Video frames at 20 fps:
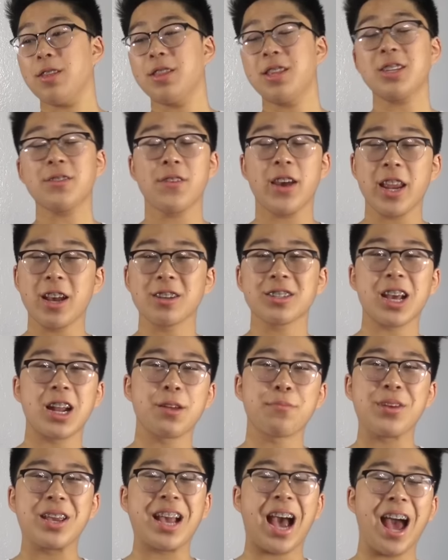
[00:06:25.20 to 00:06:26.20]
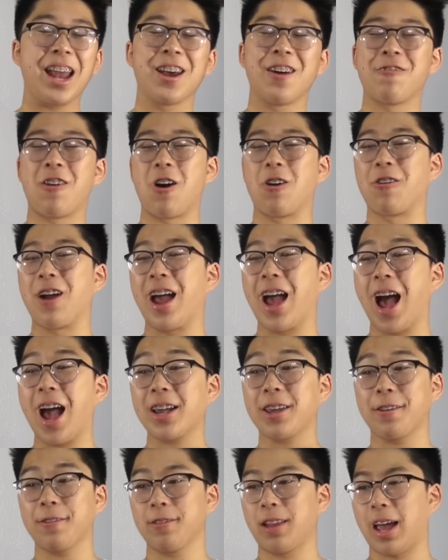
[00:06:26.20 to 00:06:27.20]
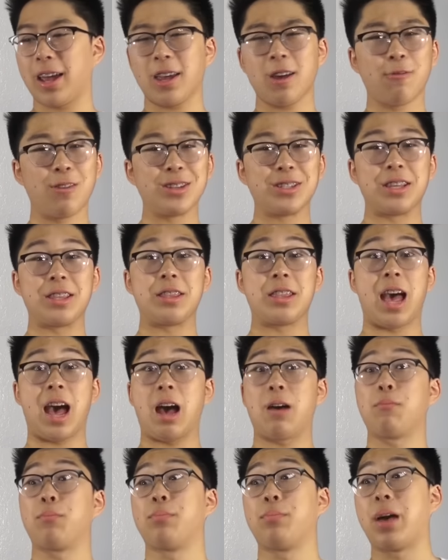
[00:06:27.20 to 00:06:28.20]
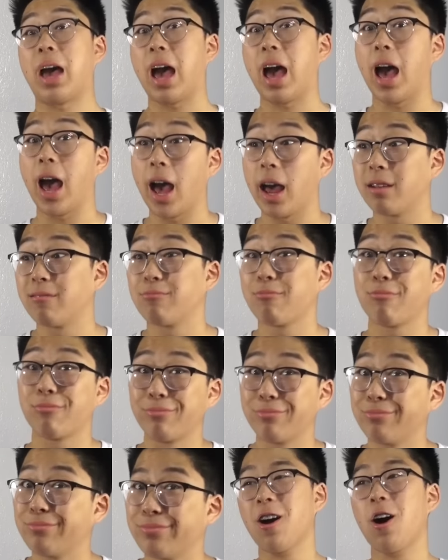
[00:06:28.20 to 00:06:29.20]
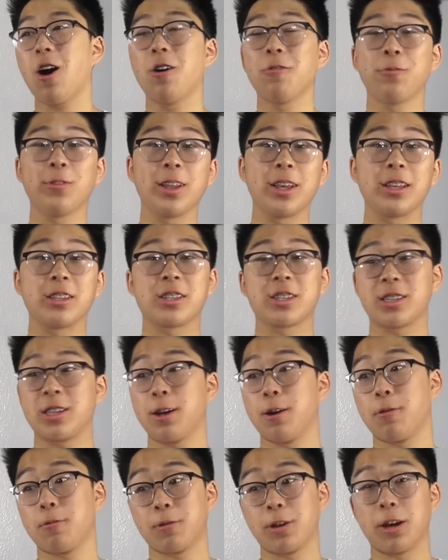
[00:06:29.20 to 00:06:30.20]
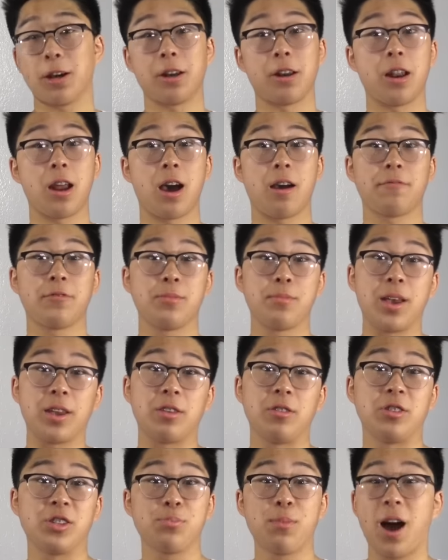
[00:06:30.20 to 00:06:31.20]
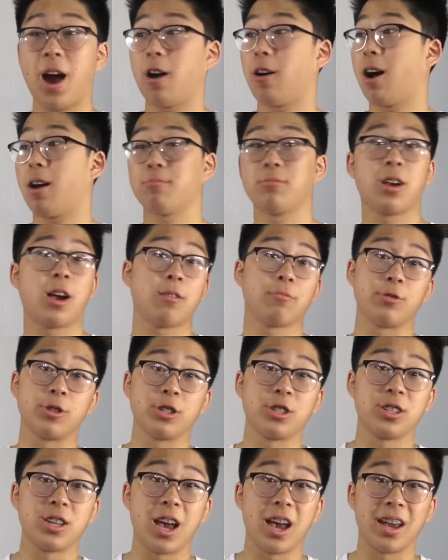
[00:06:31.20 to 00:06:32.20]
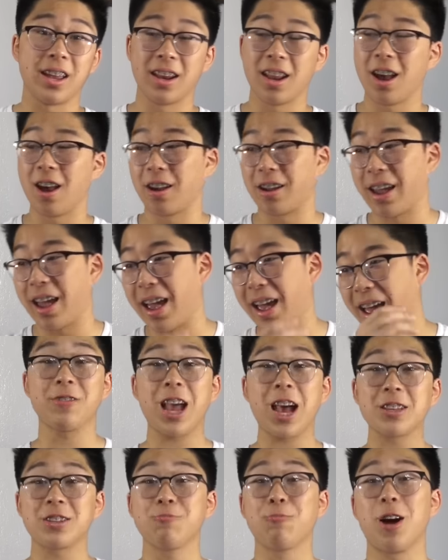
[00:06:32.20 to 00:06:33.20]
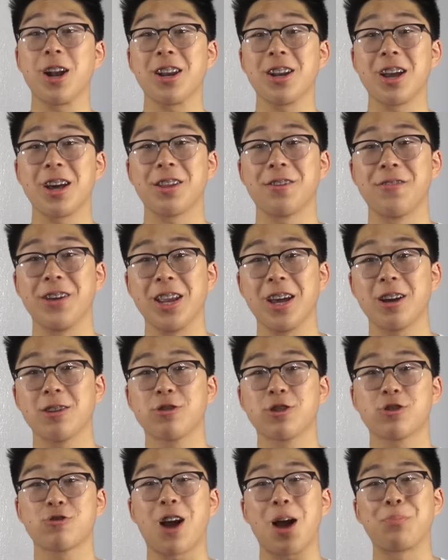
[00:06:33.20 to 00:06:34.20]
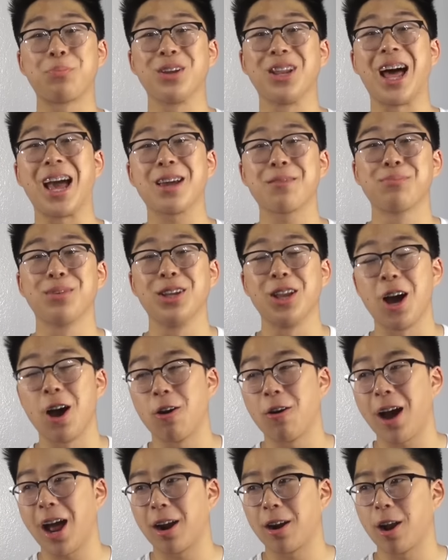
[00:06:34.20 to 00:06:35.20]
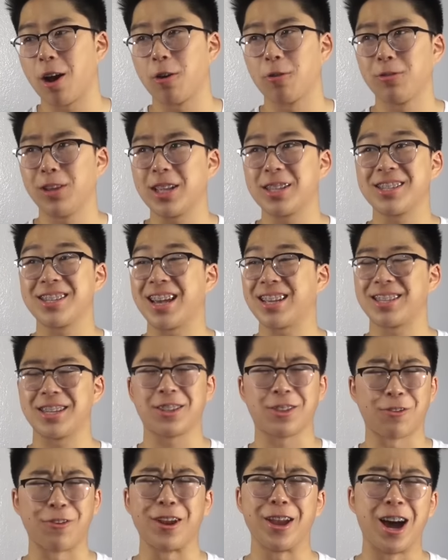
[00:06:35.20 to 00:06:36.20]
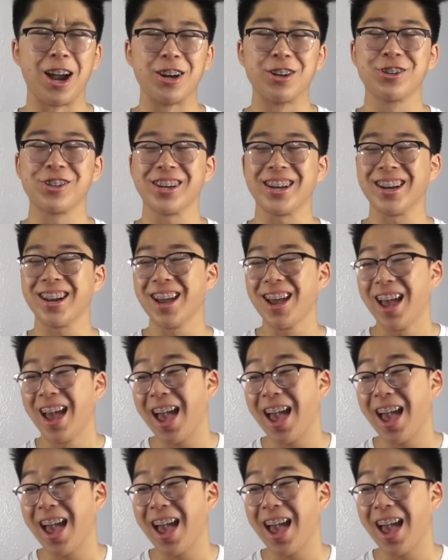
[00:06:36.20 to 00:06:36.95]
This video is gonna be kind of alright. It wasn't that bad. Now, hopefully it's still good enough to make you smile. I'm just saying, okay? If you guys want another video, just drop a like below. I don't know, let's get to 300.